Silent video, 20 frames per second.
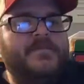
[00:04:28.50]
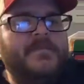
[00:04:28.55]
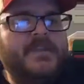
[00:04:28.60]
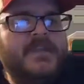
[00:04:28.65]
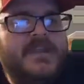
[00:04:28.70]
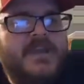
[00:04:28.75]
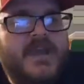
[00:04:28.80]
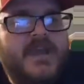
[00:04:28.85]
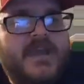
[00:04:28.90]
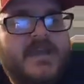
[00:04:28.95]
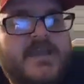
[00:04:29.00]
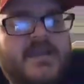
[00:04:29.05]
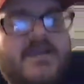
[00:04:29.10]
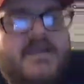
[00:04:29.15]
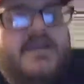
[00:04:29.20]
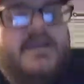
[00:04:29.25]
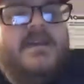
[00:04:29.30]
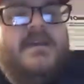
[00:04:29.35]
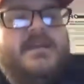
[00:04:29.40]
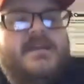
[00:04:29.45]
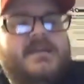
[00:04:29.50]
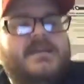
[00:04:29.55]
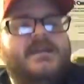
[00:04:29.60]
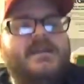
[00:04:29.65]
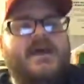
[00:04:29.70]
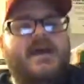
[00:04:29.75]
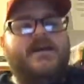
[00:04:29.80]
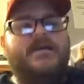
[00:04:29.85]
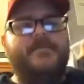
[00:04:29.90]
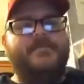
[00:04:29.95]
Okay,
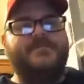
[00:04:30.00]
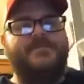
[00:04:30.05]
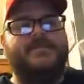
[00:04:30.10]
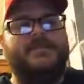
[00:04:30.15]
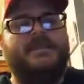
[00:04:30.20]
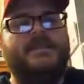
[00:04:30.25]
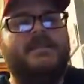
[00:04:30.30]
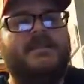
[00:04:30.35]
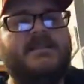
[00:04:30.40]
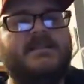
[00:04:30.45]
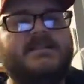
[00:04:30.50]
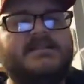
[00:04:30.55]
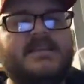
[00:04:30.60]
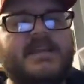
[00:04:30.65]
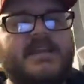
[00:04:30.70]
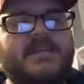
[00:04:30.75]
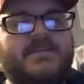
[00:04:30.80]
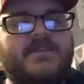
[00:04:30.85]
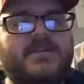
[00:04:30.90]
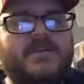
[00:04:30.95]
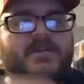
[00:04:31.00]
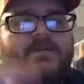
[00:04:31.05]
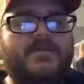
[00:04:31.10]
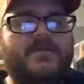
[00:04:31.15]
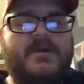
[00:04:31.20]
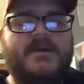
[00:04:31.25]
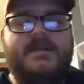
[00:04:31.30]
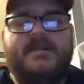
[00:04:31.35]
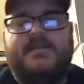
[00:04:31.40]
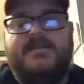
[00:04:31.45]
now let's take a look at
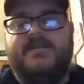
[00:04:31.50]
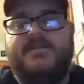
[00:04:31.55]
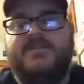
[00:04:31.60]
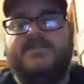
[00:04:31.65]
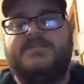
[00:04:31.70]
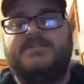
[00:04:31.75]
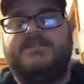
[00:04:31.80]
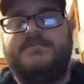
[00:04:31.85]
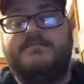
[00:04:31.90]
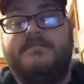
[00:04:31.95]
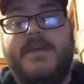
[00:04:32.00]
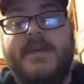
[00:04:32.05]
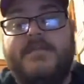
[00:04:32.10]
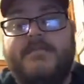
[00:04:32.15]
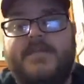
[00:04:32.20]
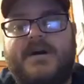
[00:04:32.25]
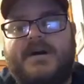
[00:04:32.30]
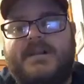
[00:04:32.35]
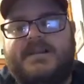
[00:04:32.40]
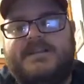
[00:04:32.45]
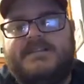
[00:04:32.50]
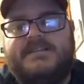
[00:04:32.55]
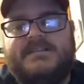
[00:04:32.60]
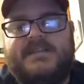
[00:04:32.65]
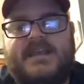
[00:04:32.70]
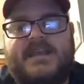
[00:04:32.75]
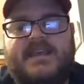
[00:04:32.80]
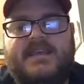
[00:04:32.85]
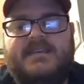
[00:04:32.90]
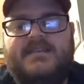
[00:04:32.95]
what your submit button is
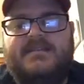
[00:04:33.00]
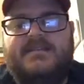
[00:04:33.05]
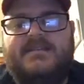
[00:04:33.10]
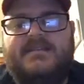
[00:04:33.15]
saying.